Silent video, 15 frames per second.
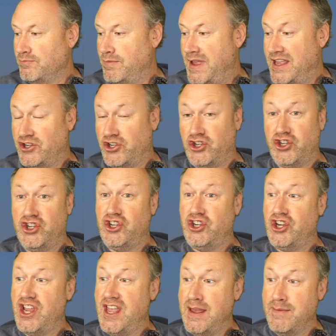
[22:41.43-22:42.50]
be it
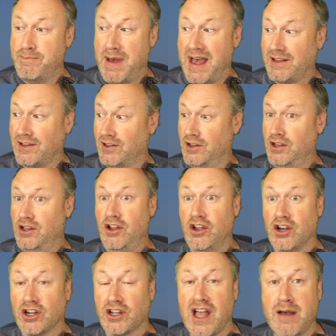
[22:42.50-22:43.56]
sheer bad
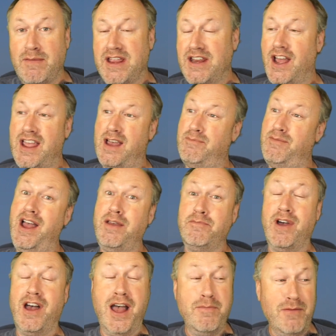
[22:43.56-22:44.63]
luck. I mean, I
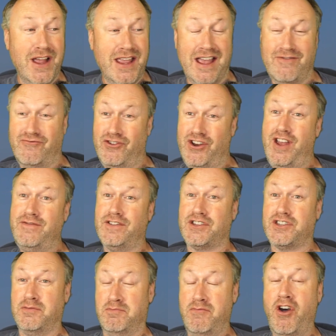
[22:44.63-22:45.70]
might get run over
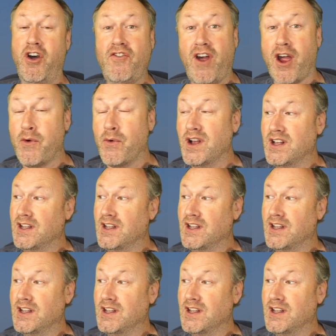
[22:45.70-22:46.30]
tomorrow.